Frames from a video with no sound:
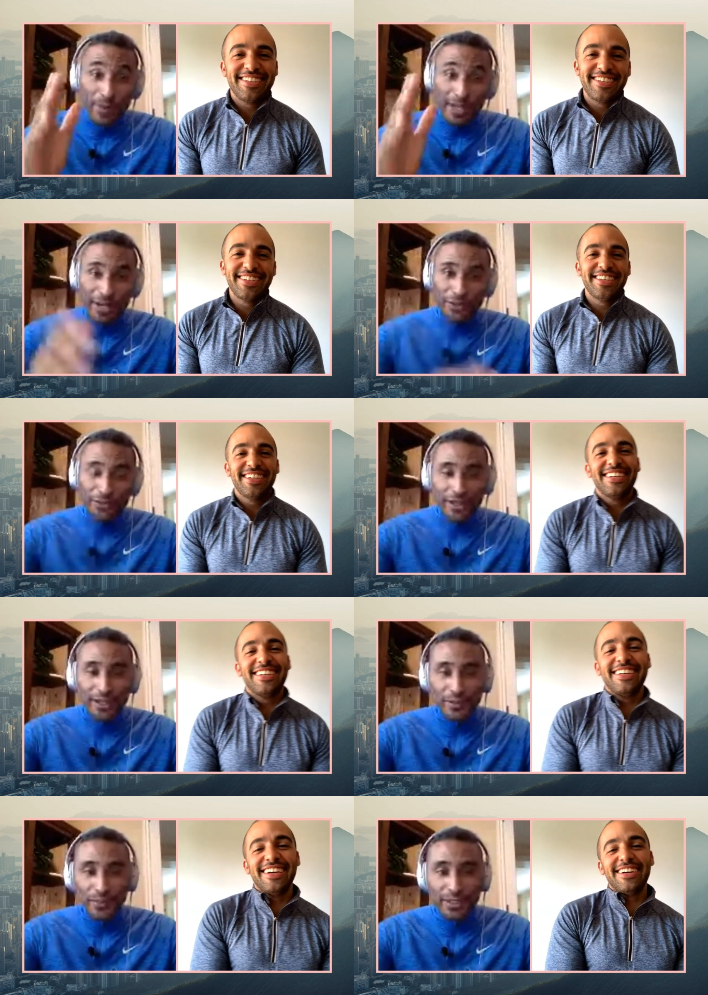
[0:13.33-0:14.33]
Speaker 1: in Australia
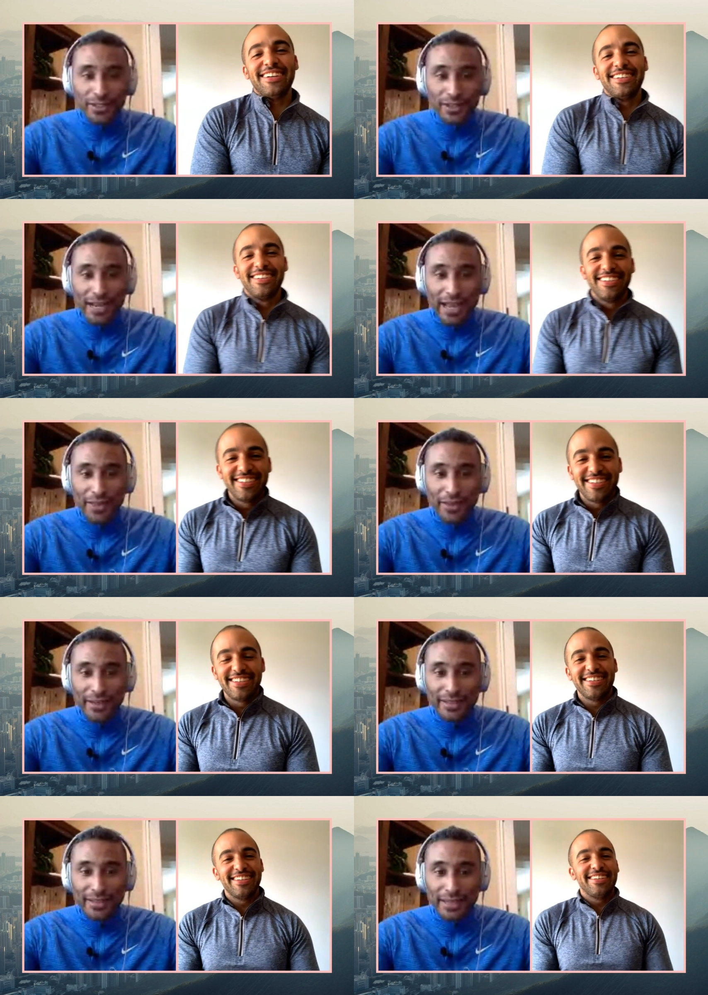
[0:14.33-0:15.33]
is Mr.
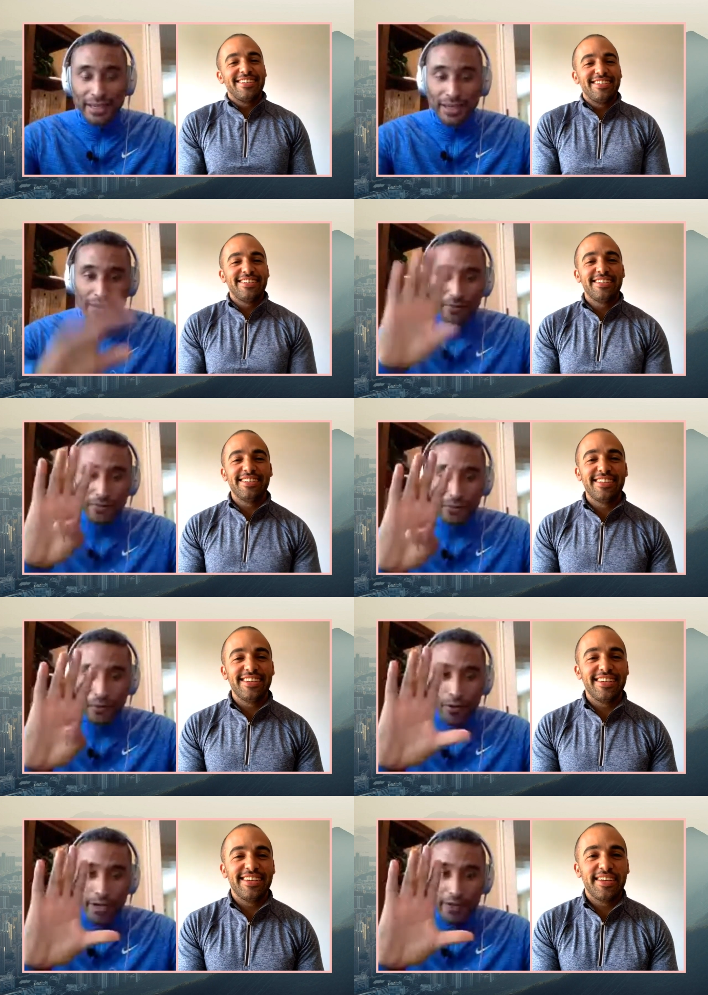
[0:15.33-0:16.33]
Anthony Dean,
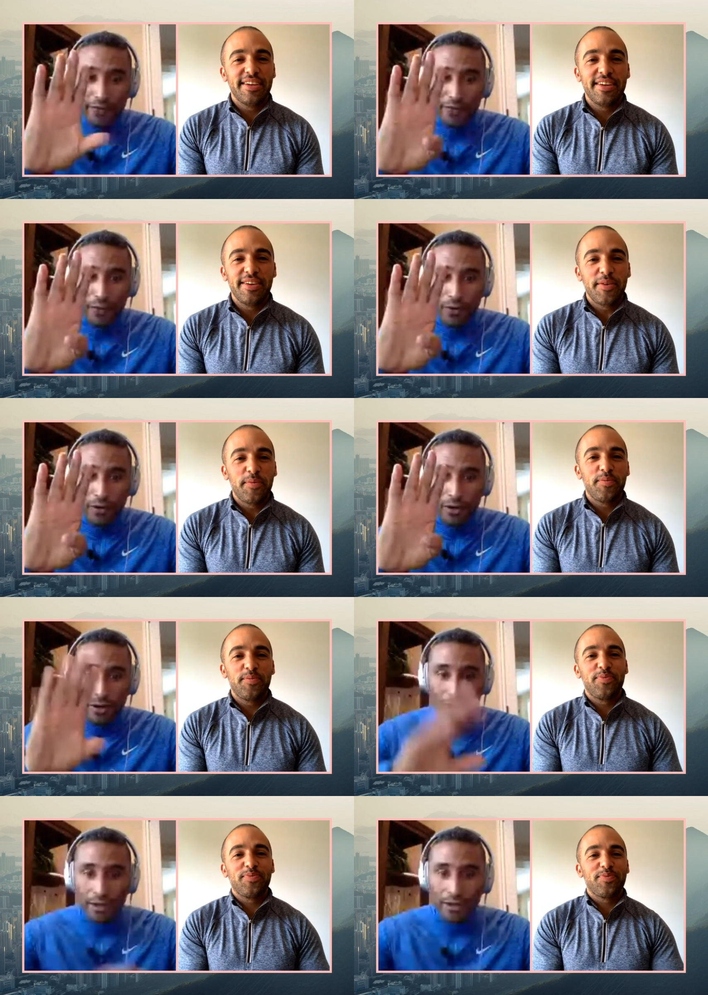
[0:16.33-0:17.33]

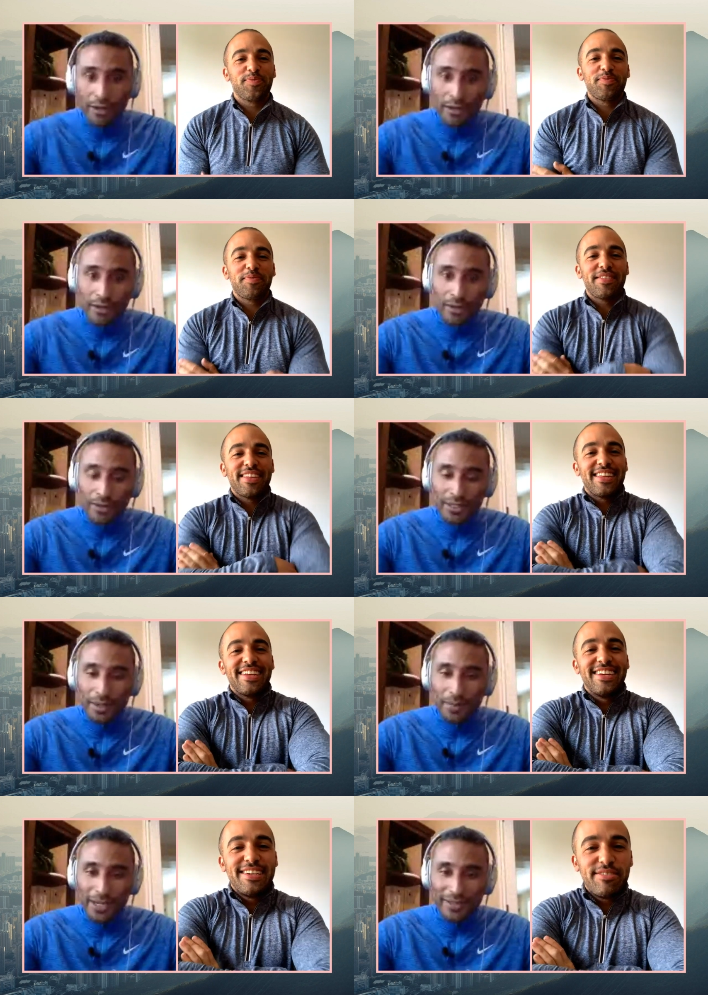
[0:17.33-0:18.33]
44. What's
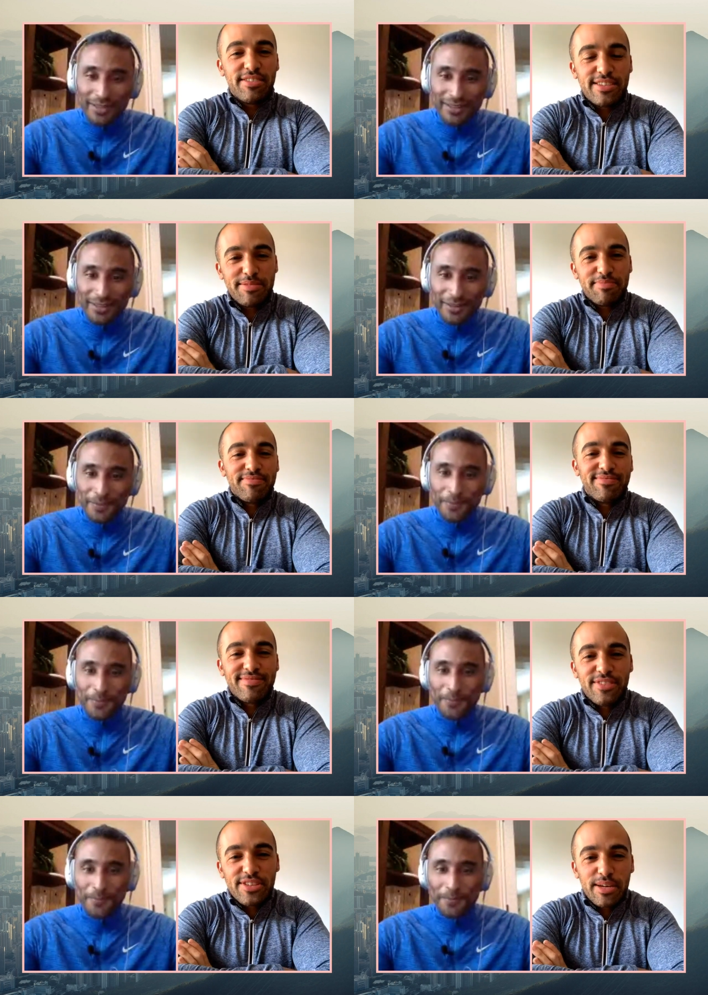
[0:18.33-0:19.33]
up, man?
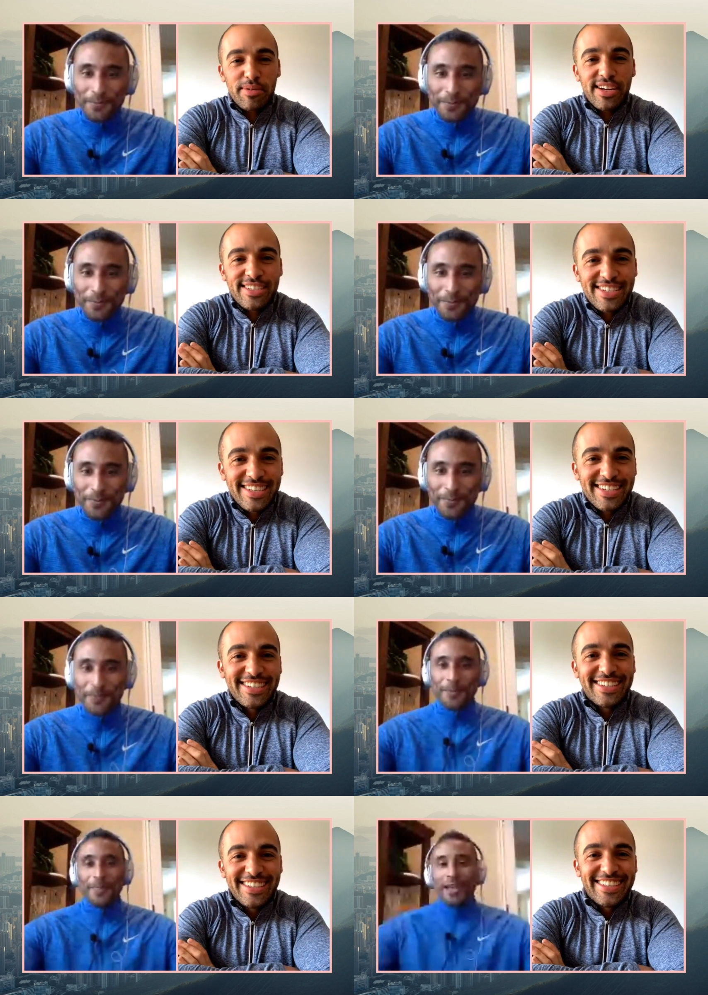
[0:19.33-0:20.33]
Speaker 2: What's up, guys?
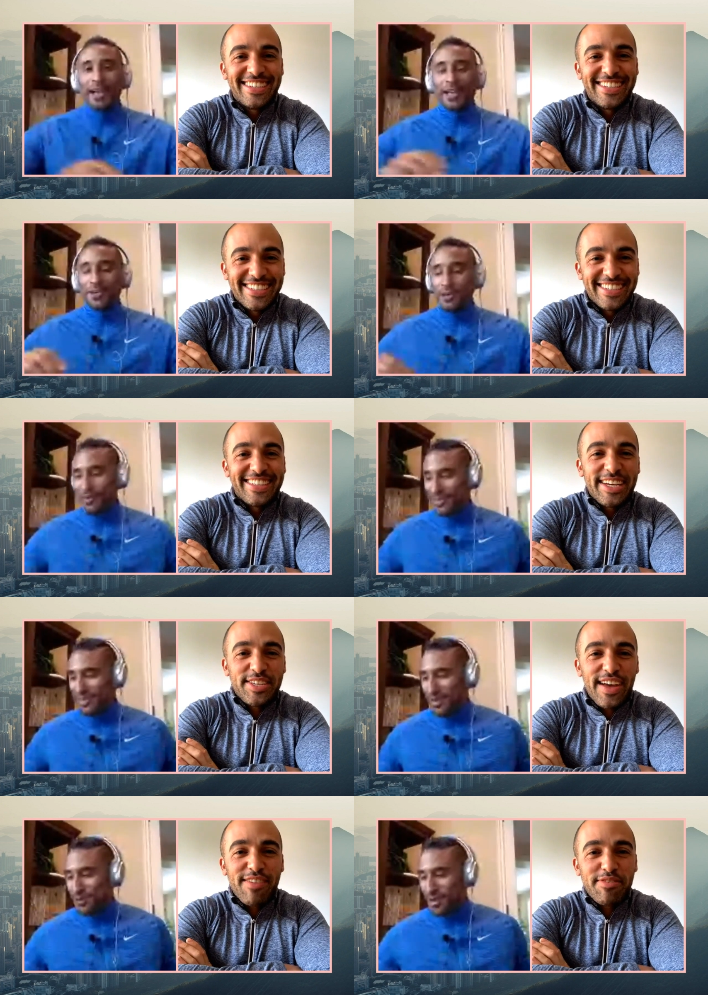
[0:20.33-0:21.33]
Speaker 1: How you doing with the Thanks
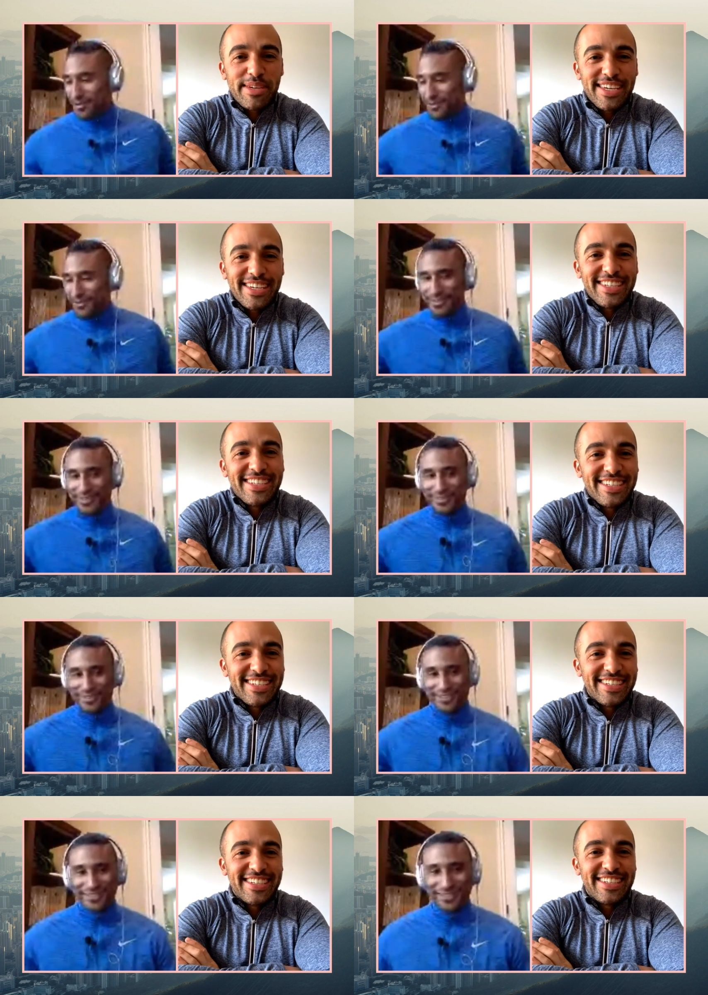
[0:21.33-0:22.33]
time off?
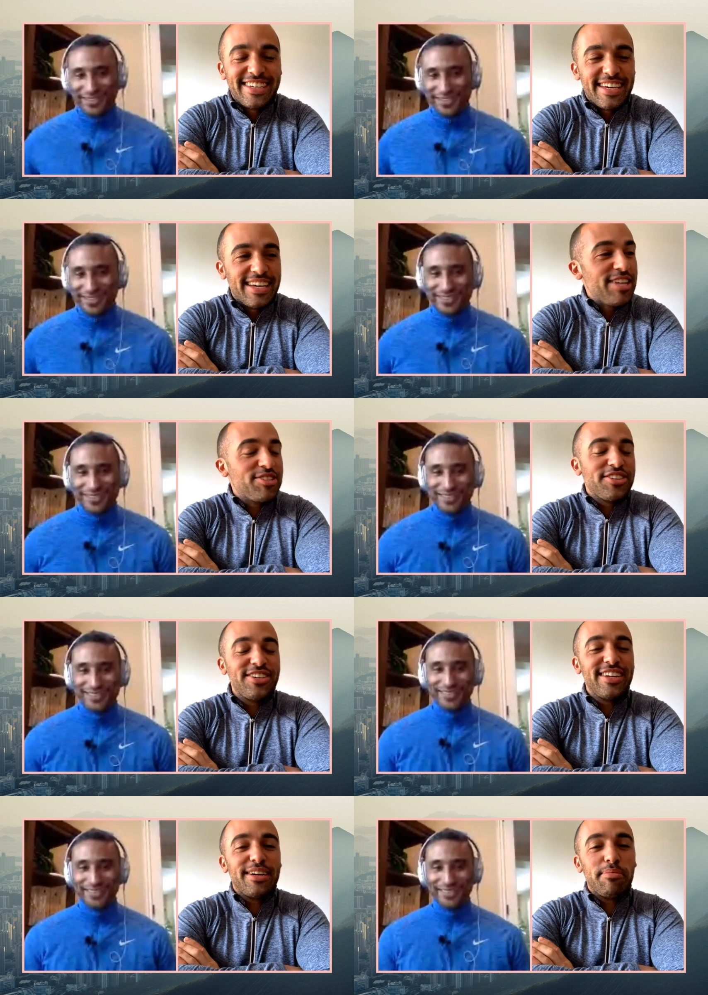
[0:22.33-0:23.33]
Speaker 2: It's
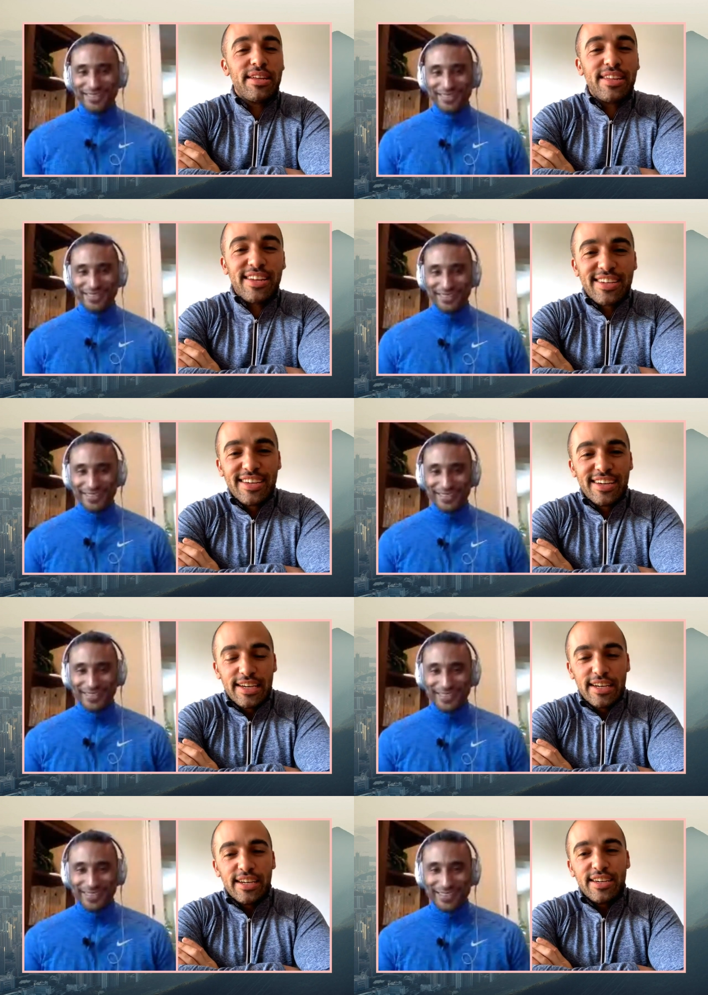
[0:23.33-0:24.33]
good. Um, I think
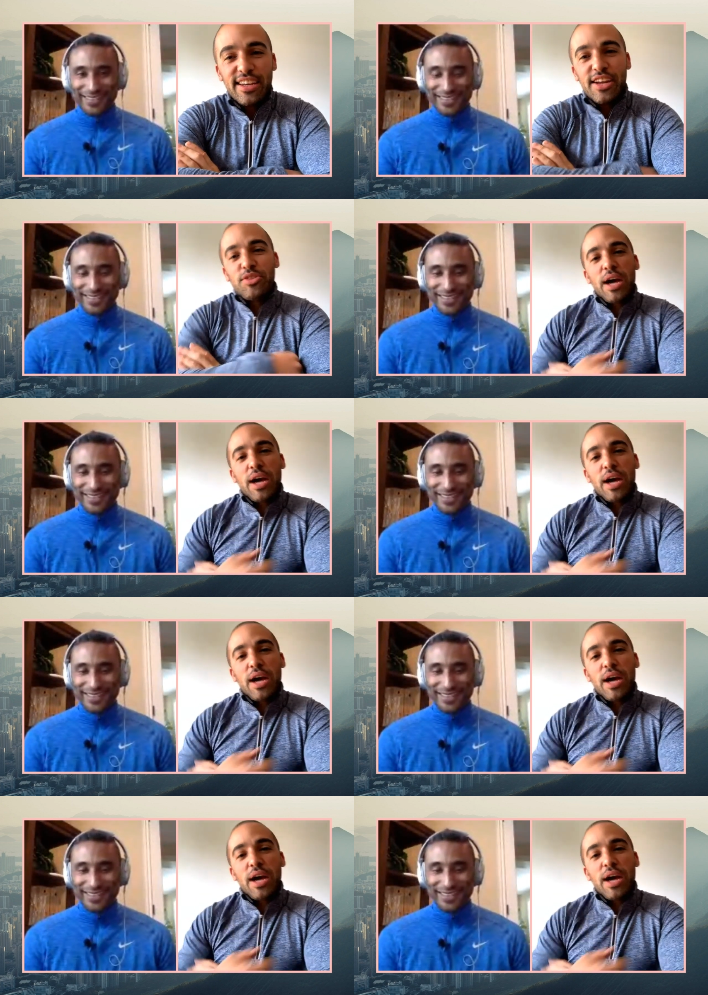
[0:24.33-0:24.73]
you know,